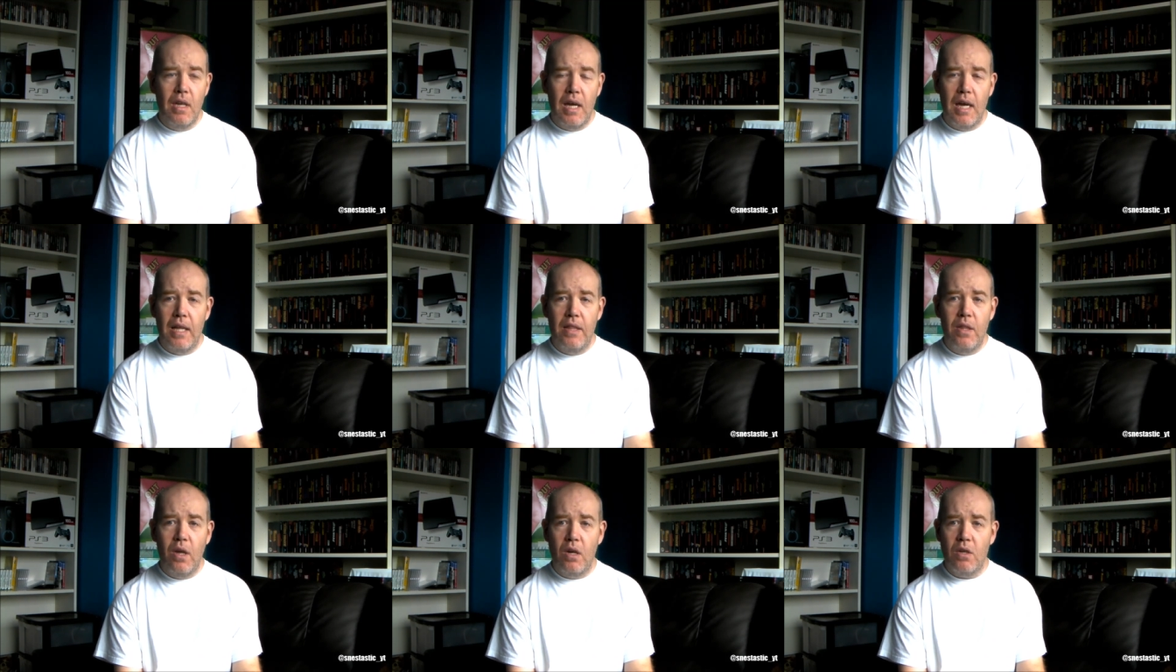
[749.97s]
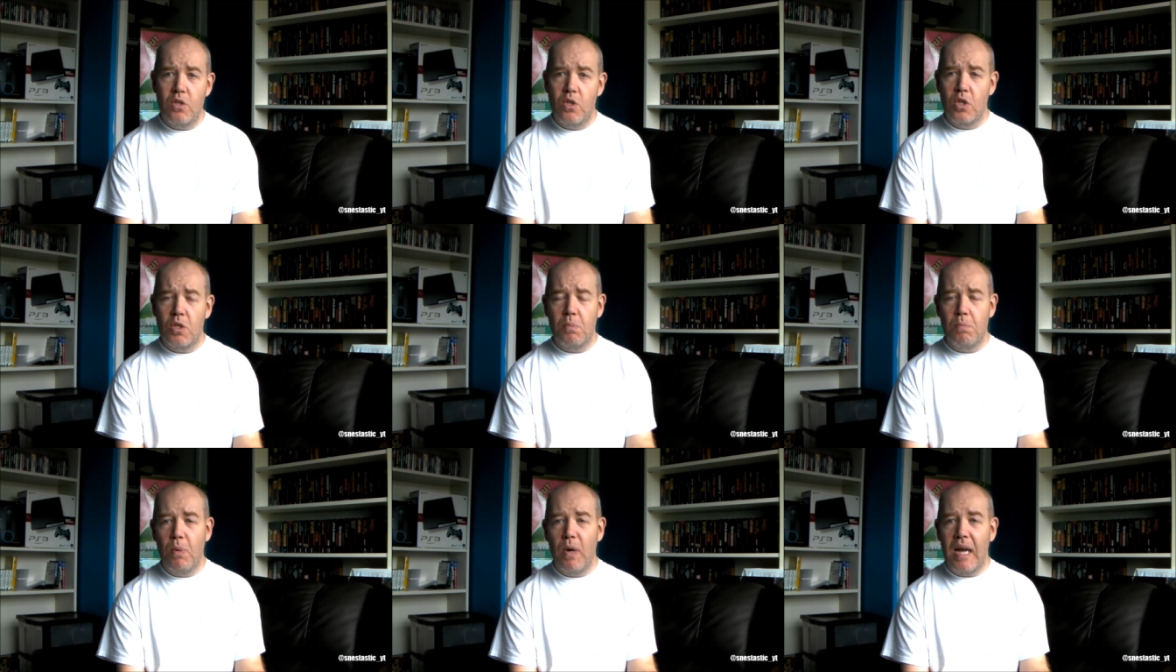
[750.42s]
and not
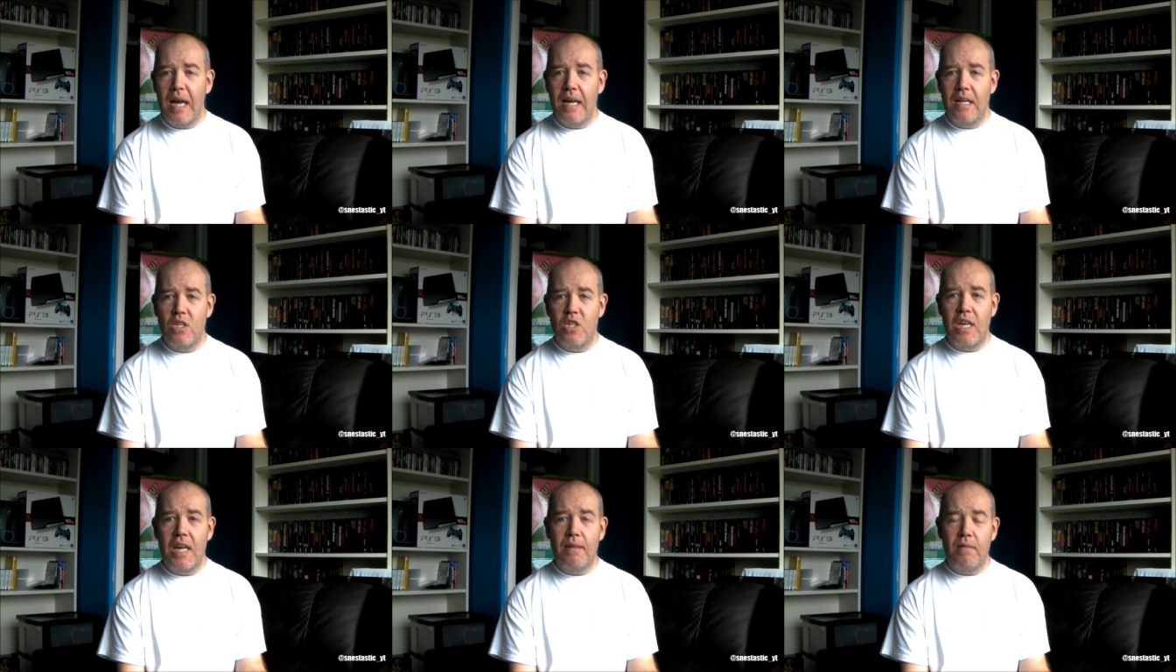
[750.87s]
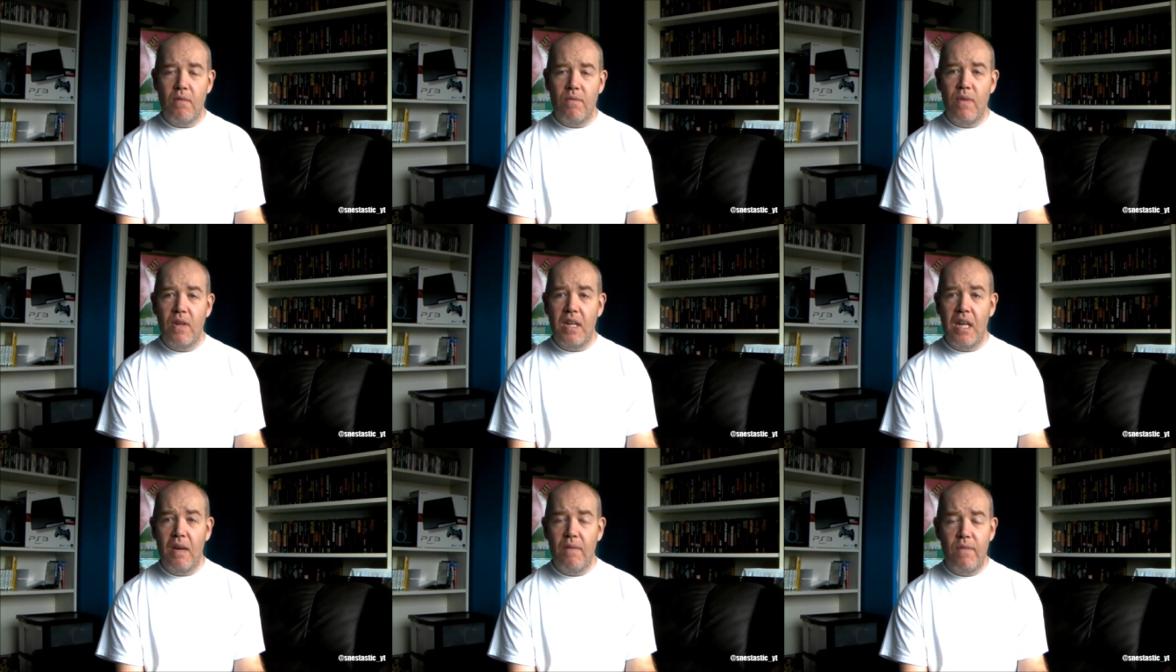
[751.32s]
just put out a generic
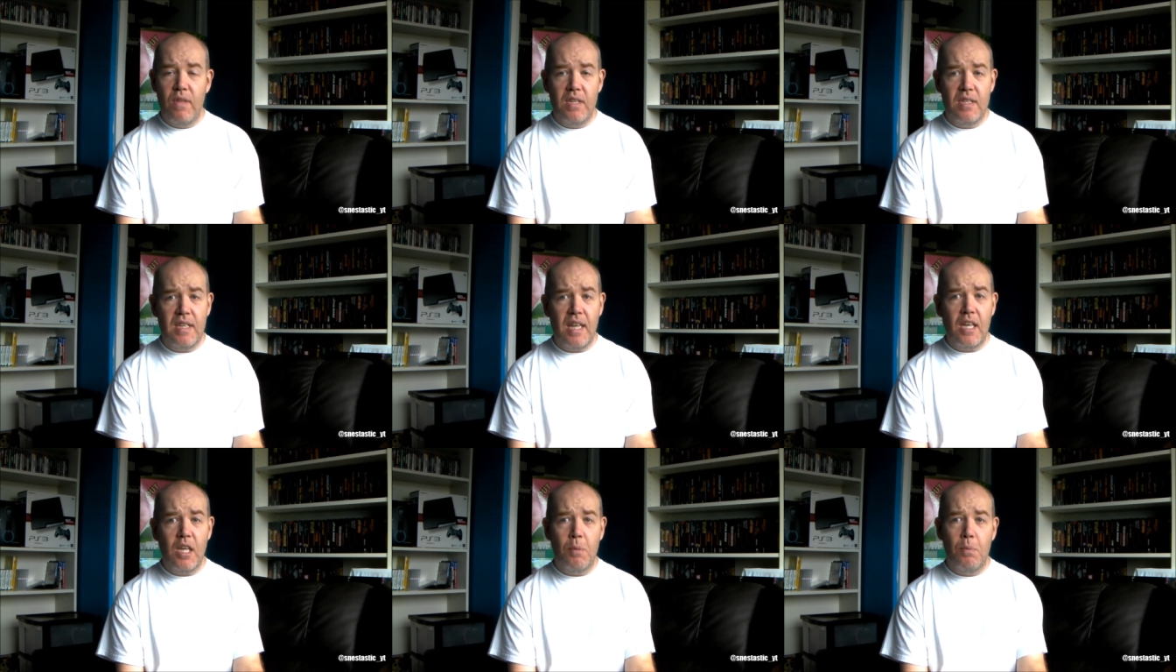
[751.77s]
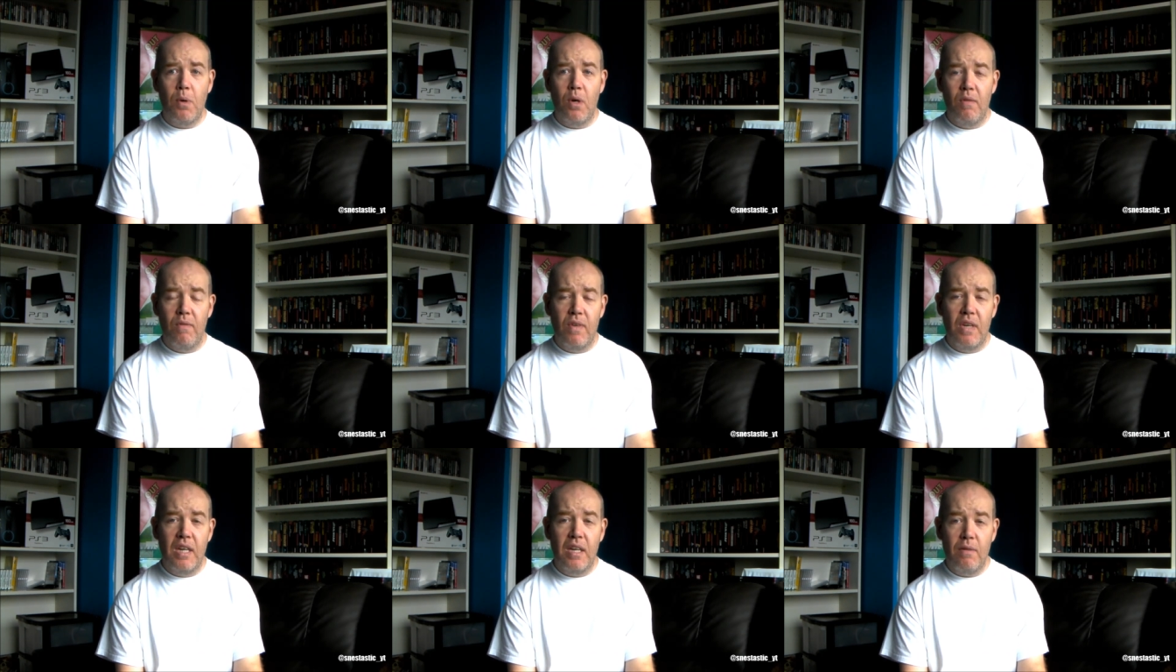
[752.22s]
video for the sake of
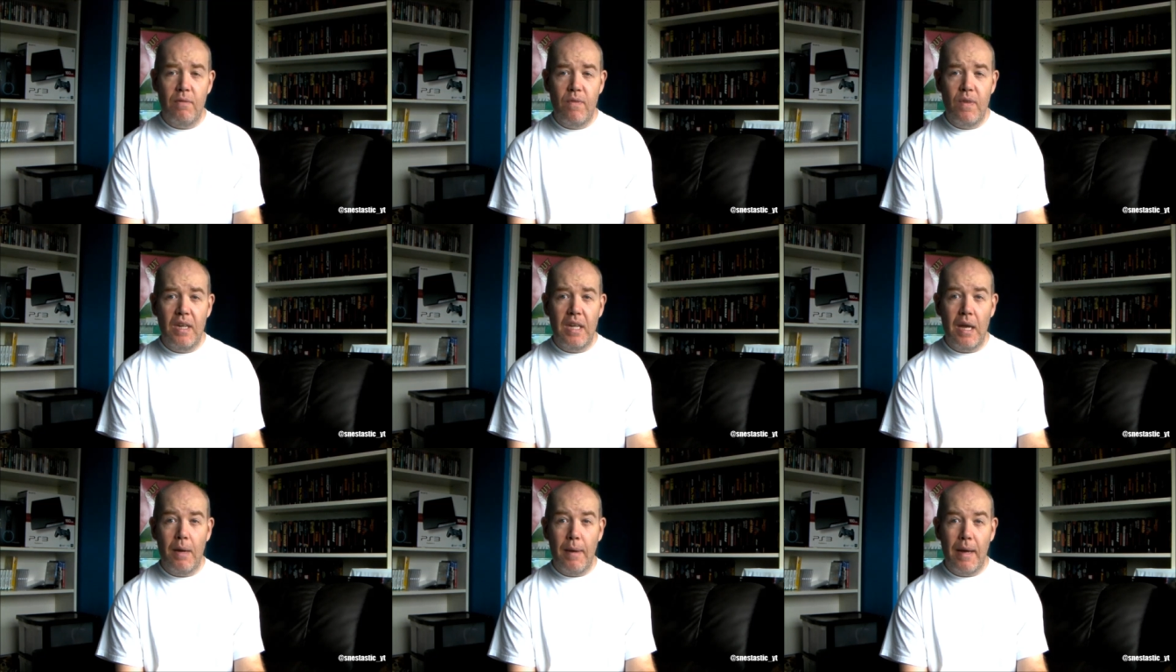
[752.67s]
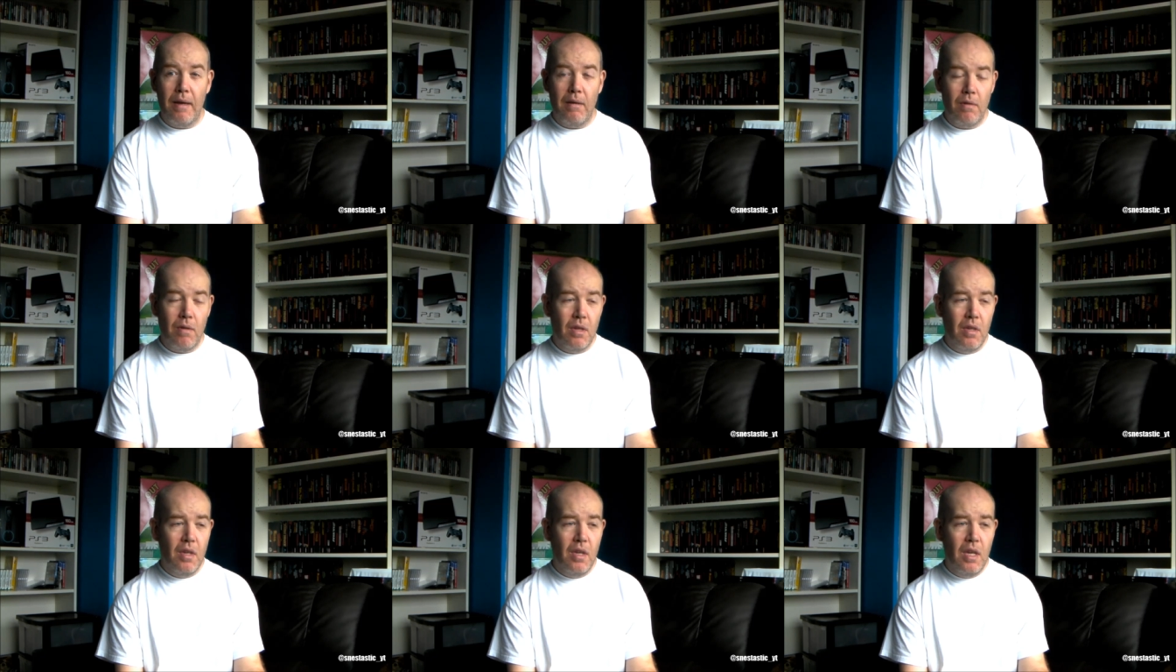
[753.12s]
putting a video
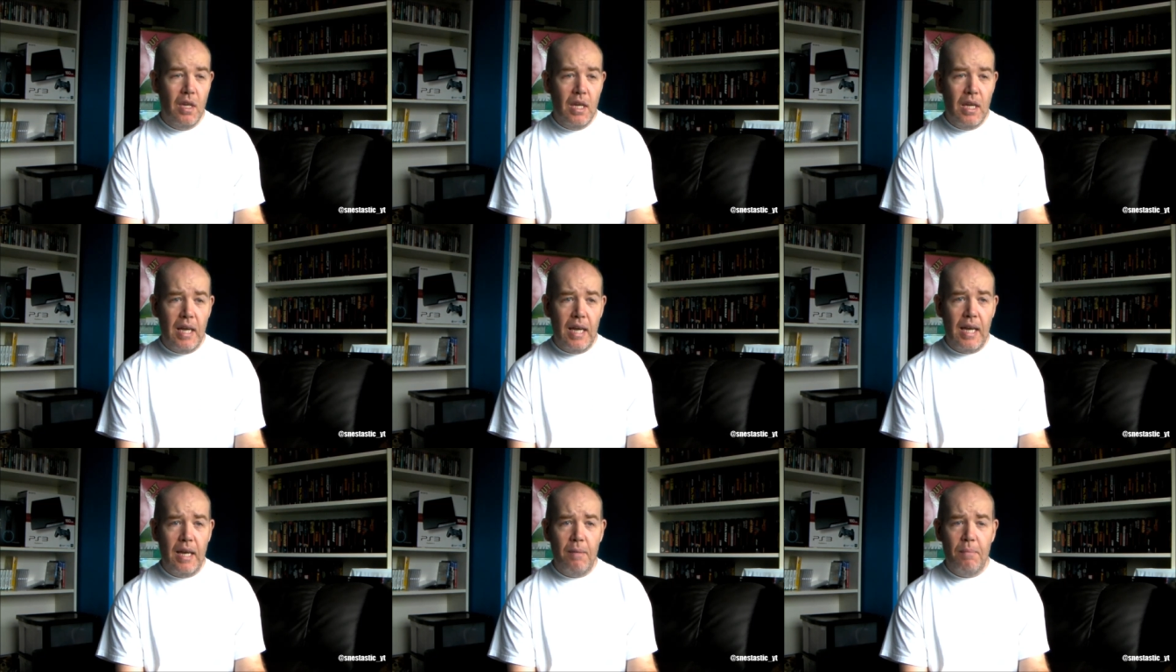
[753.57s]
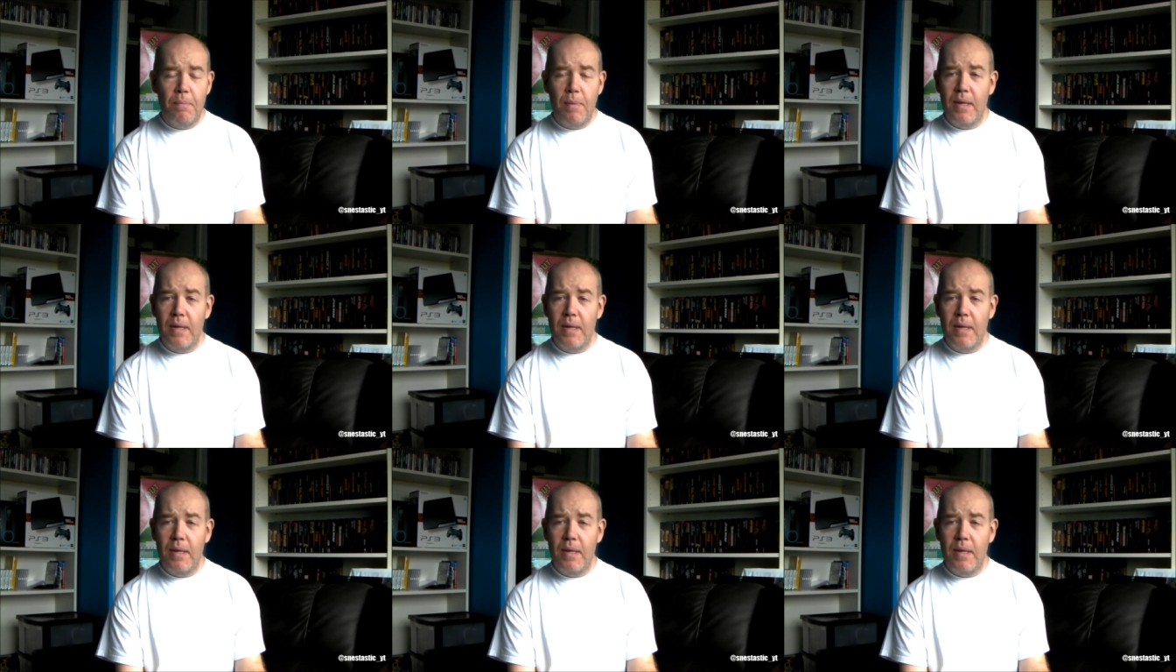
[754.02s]
out.